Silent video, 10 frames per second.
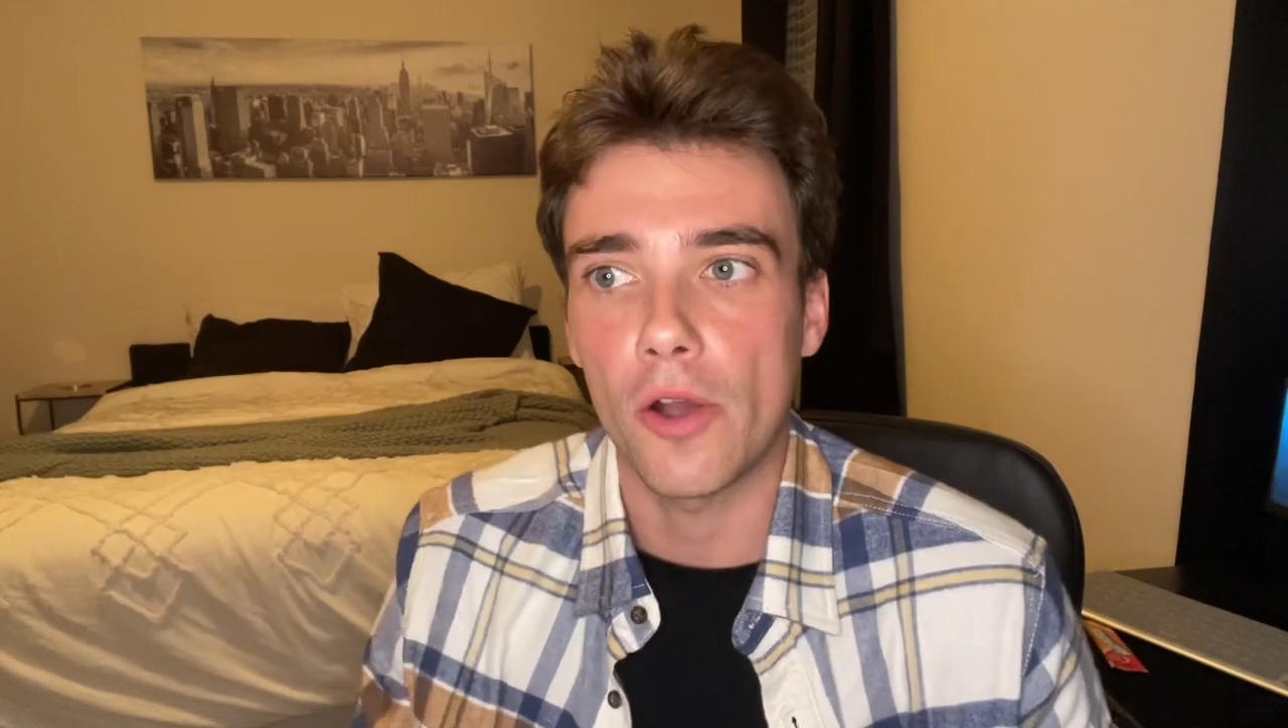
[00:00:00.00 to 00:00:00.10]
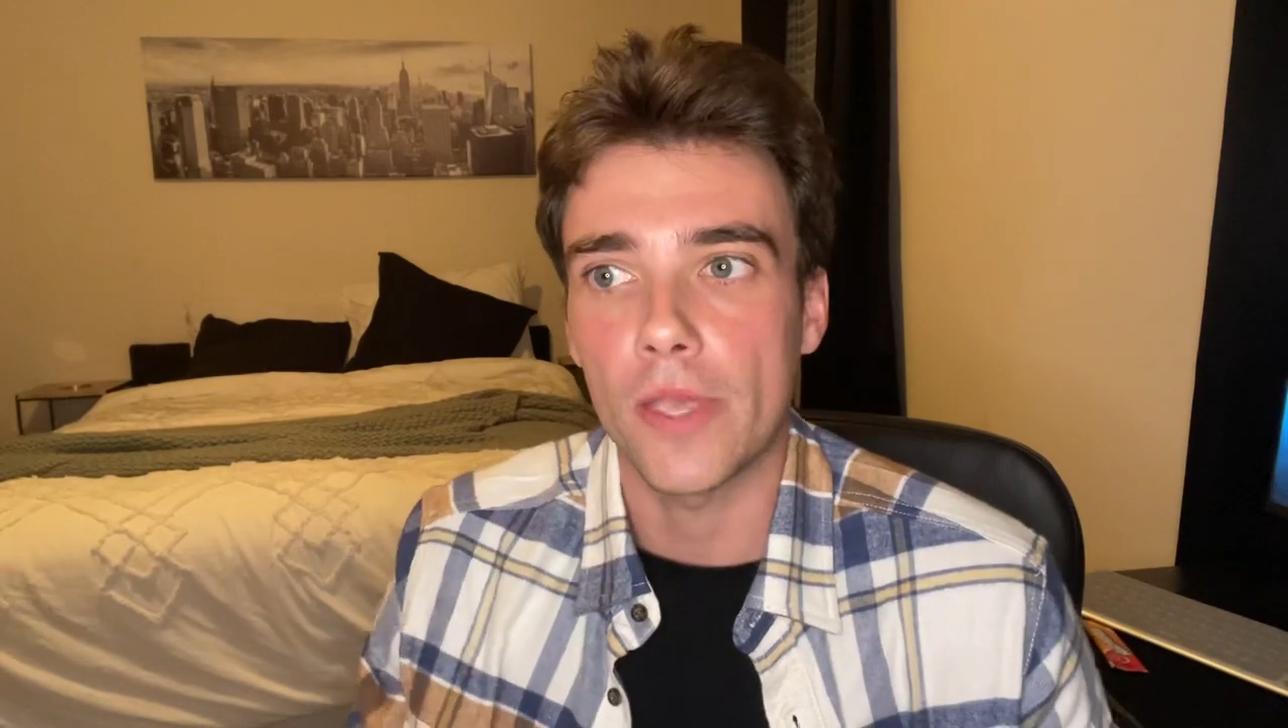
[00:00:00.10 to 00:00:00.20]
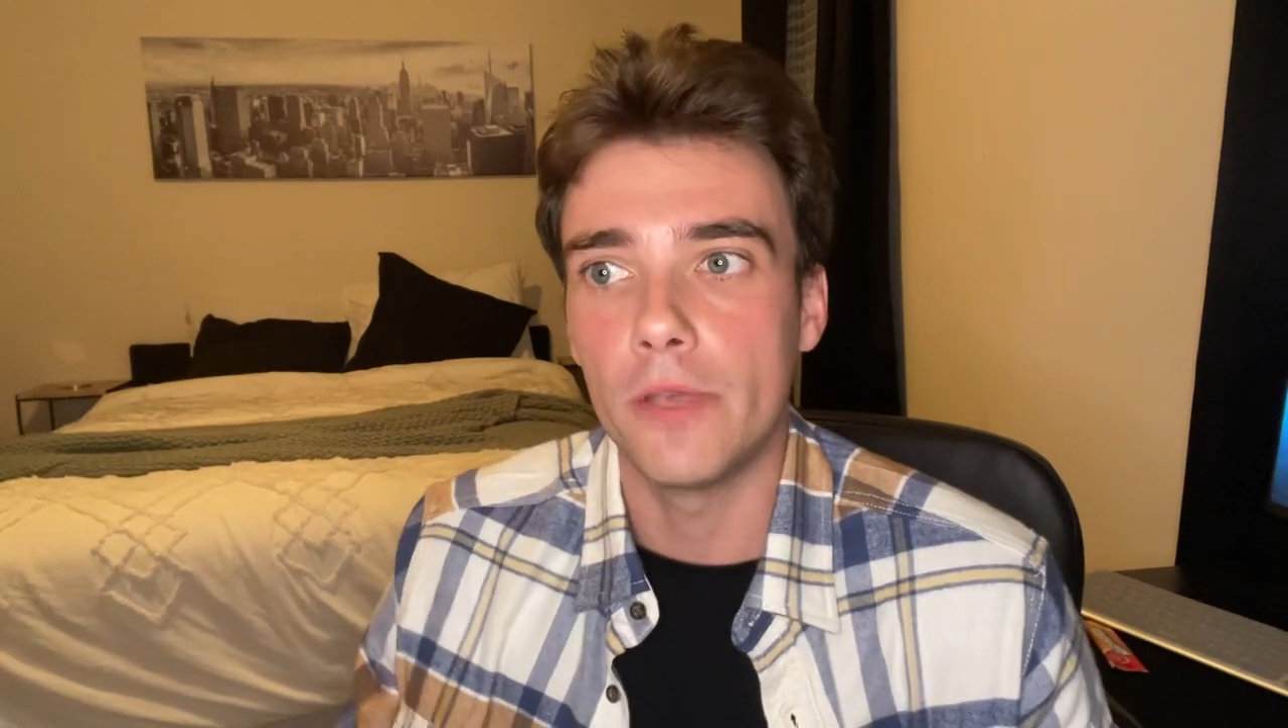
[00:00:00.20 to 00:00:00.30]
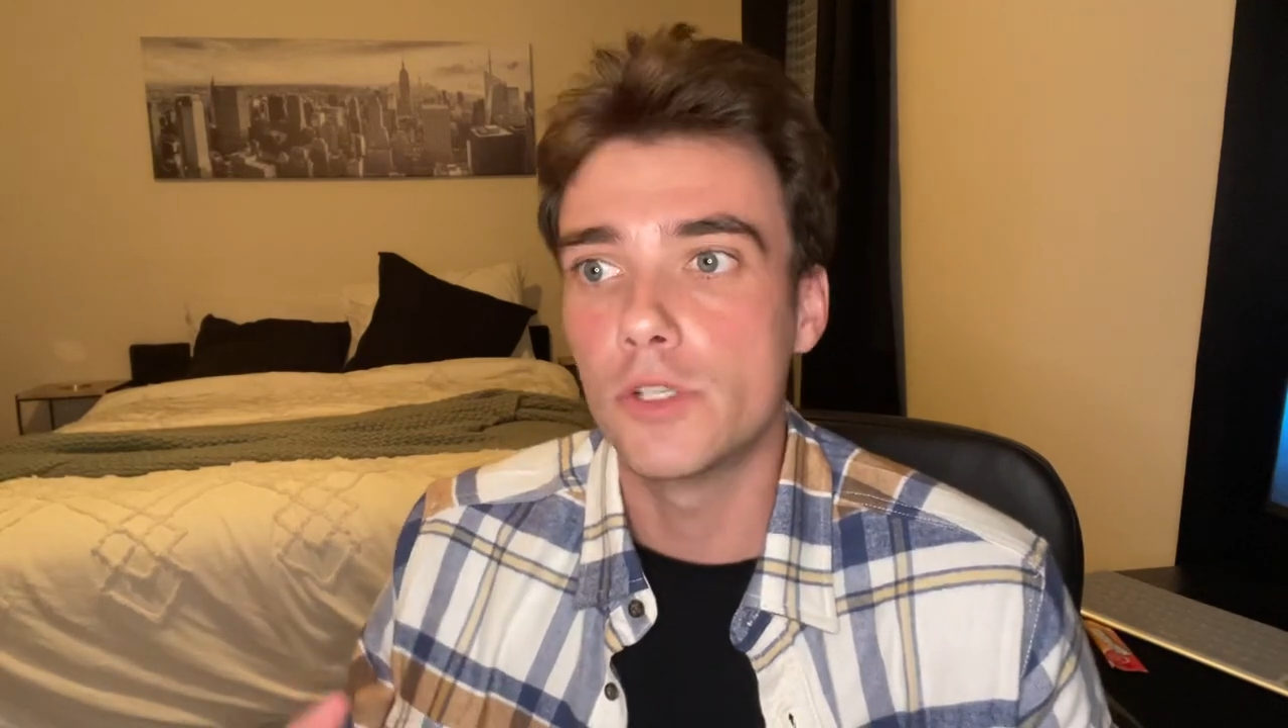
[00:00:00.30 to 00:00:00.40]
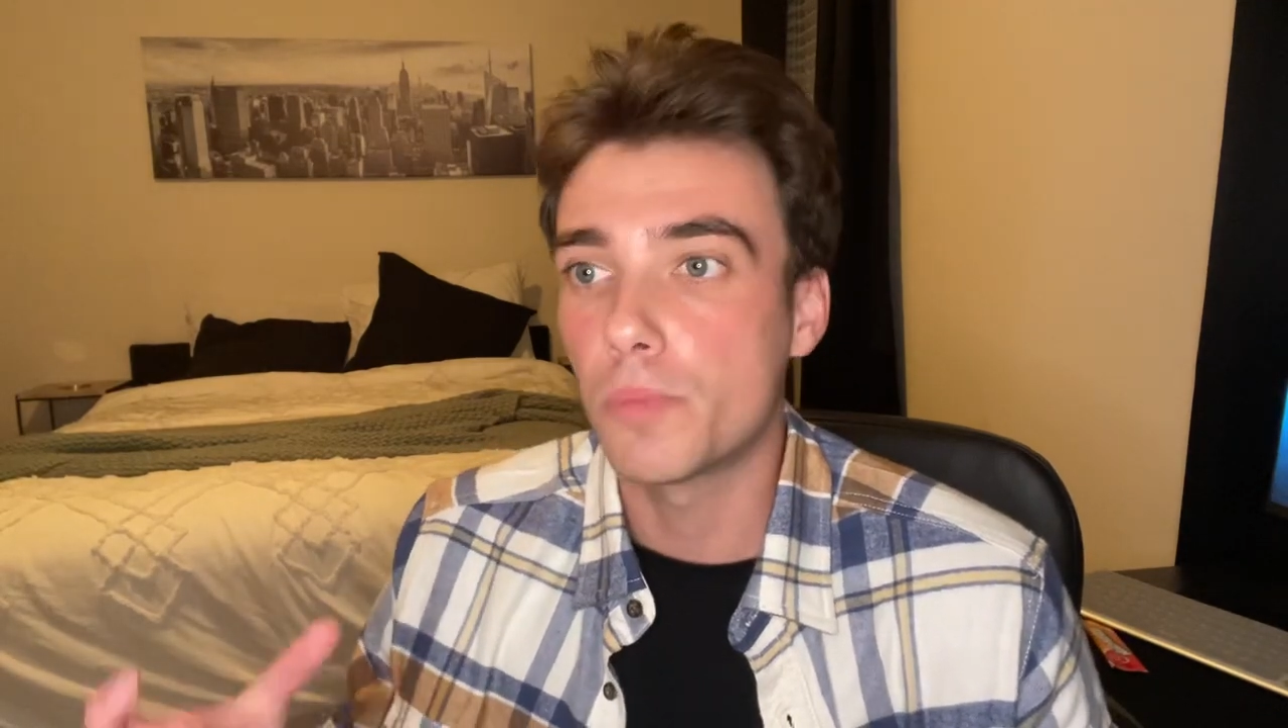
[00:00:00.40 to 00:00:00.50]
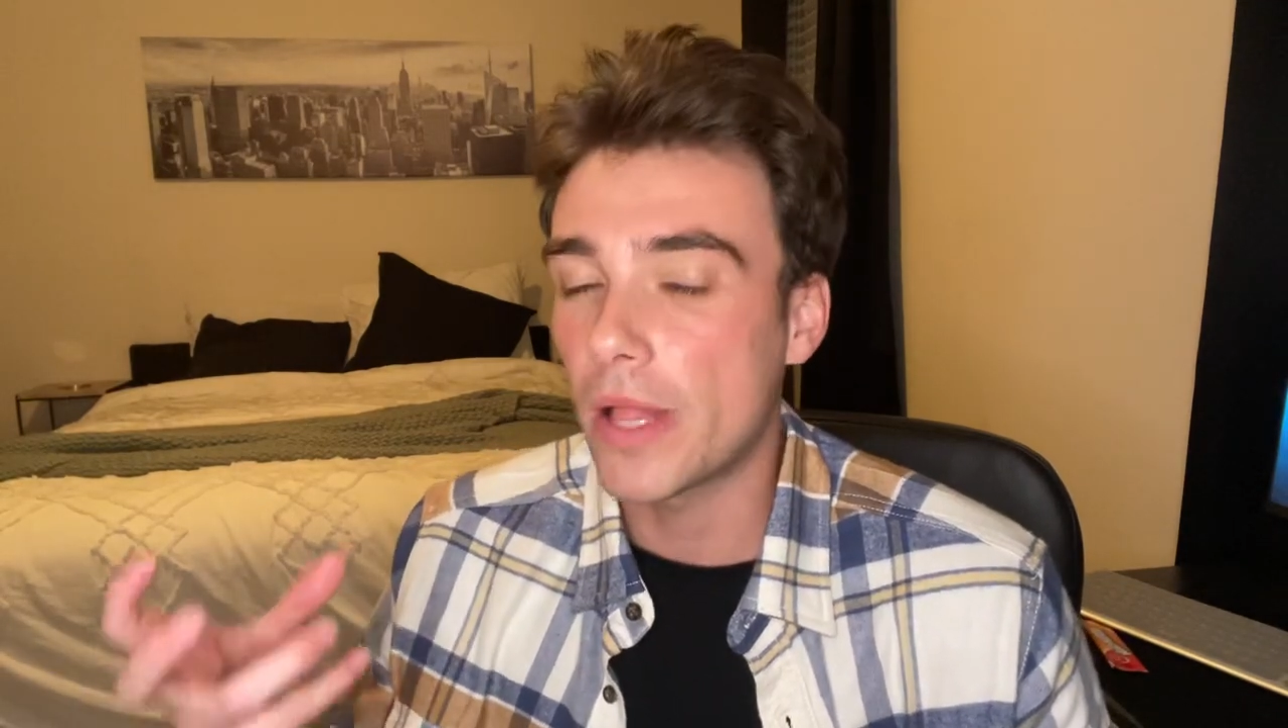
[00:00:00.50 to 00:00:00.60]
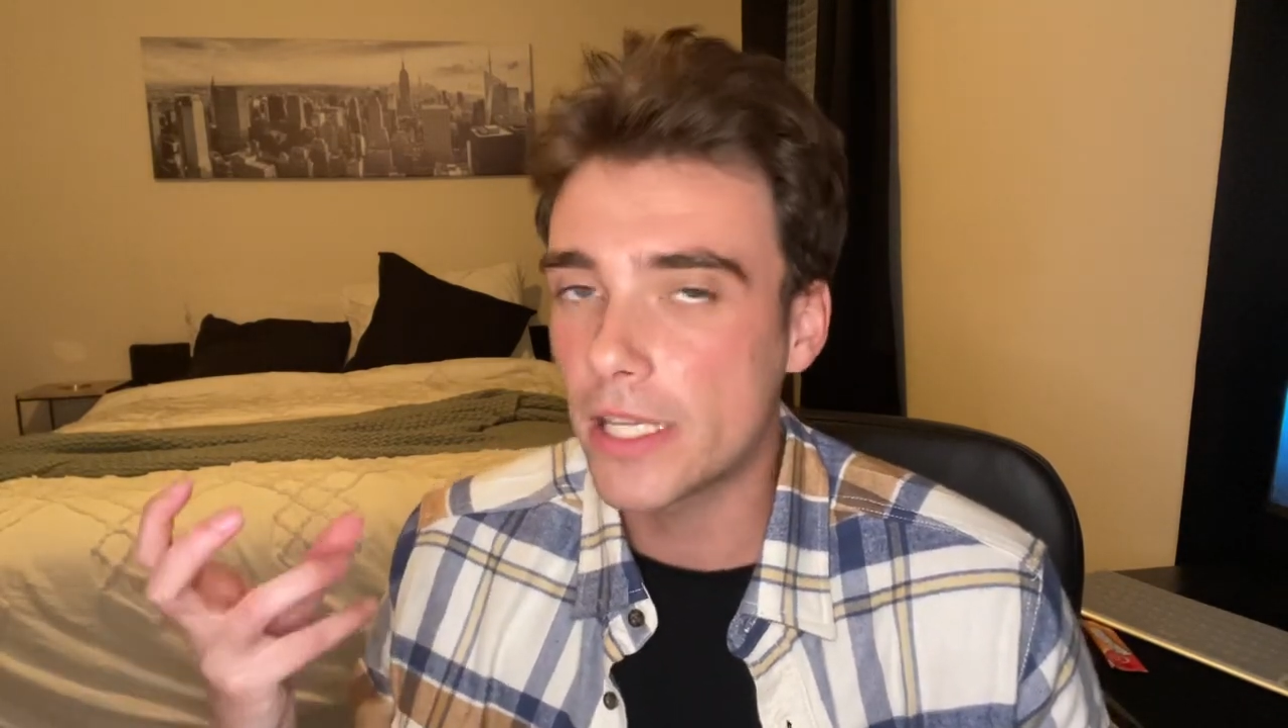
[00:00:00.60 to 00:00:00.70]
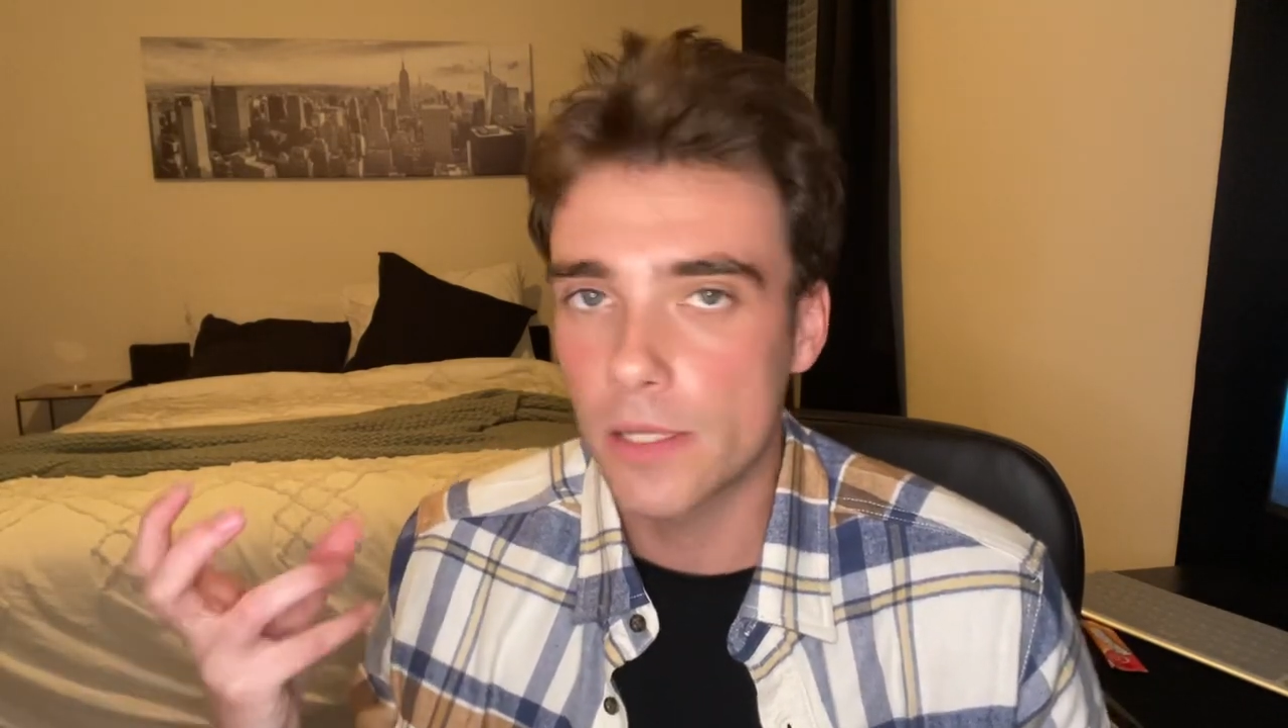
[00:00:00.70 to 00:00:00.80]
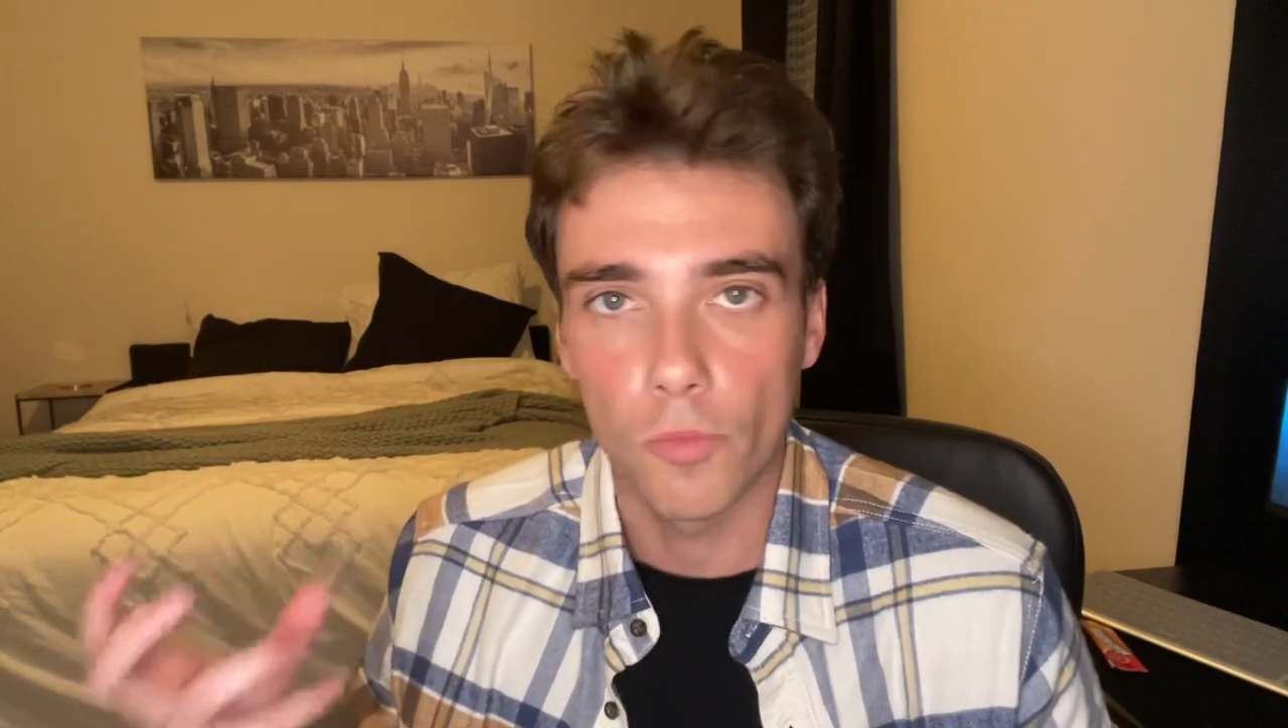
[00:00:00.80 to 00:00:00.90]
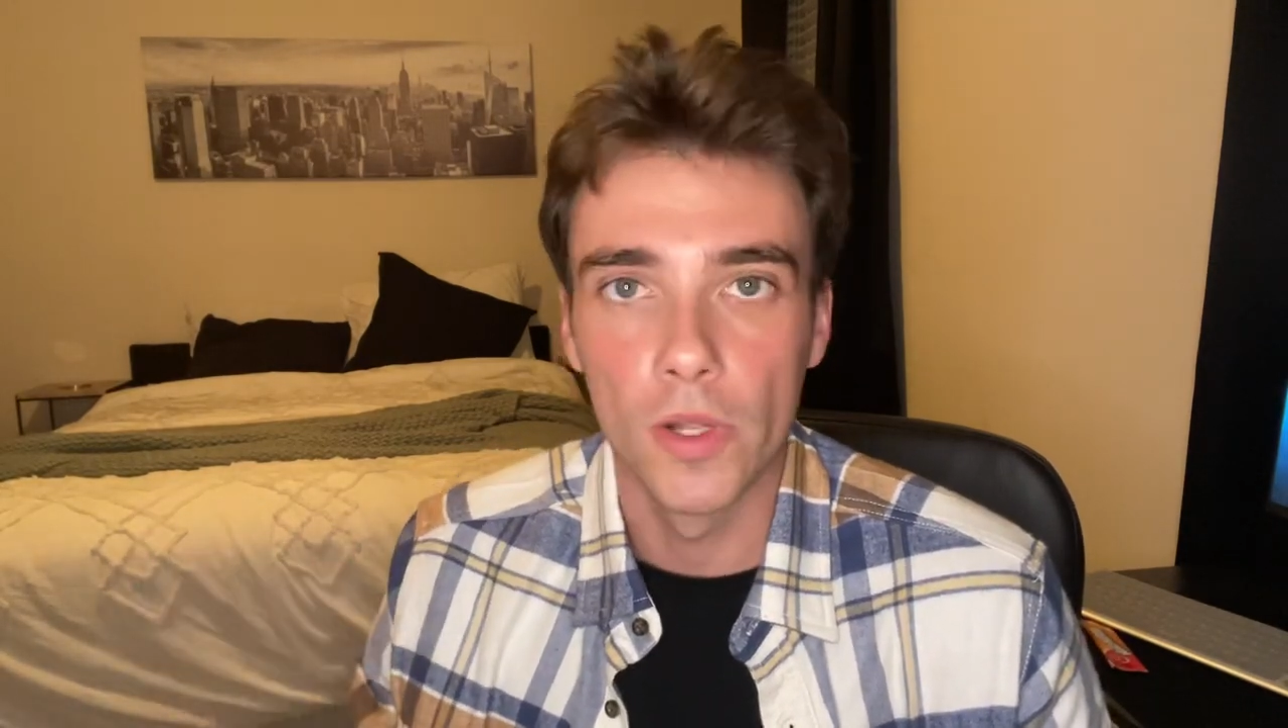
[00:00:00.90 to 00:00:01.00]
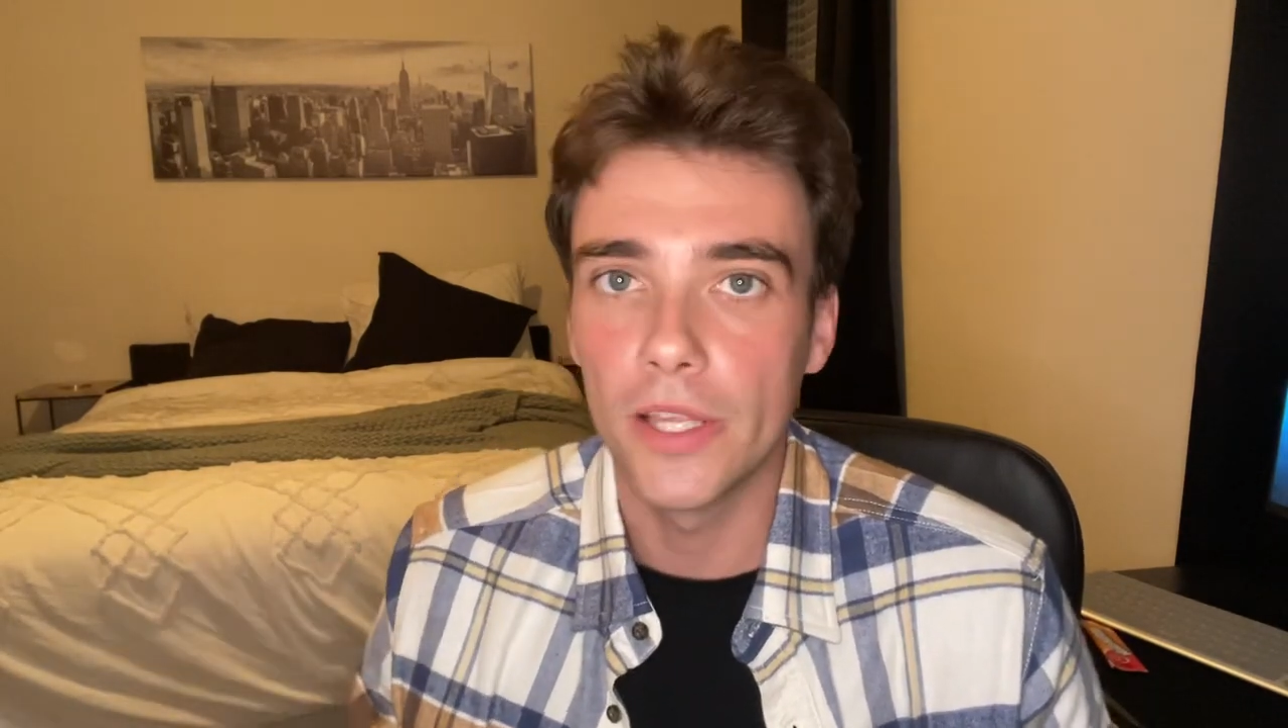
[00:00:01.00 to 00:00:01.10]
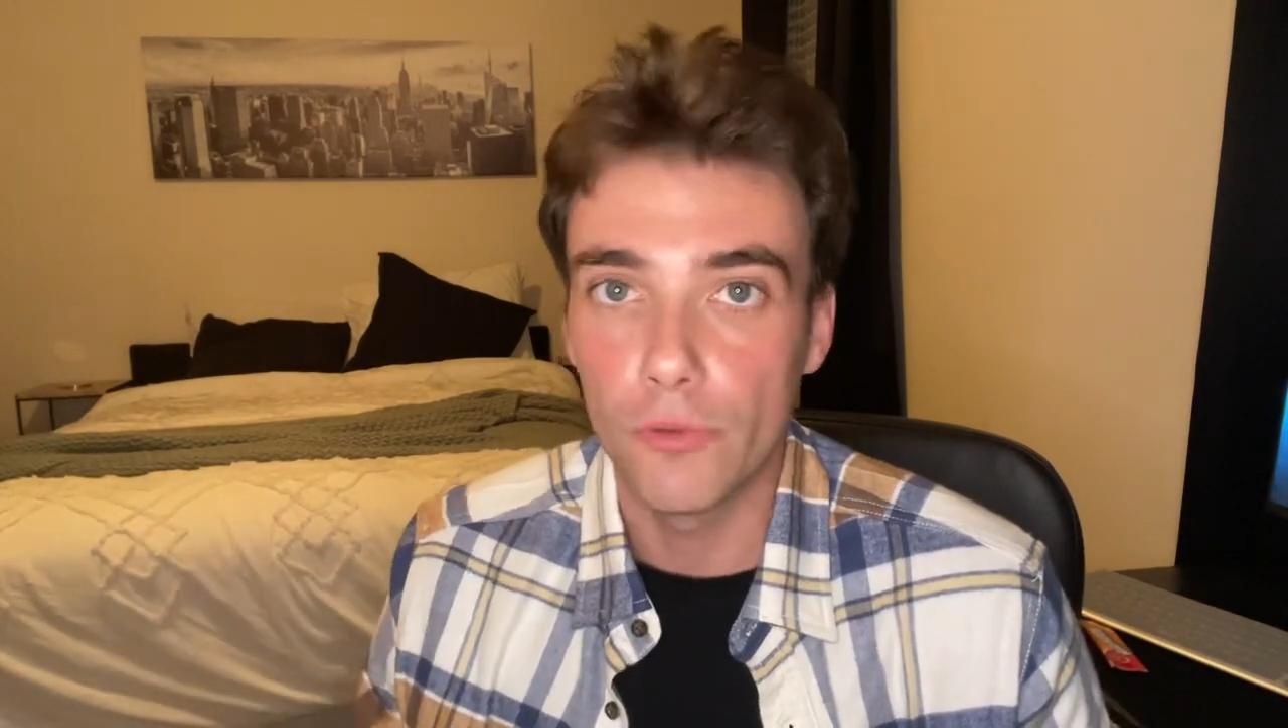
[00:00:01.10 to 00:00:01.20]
he was playing some really,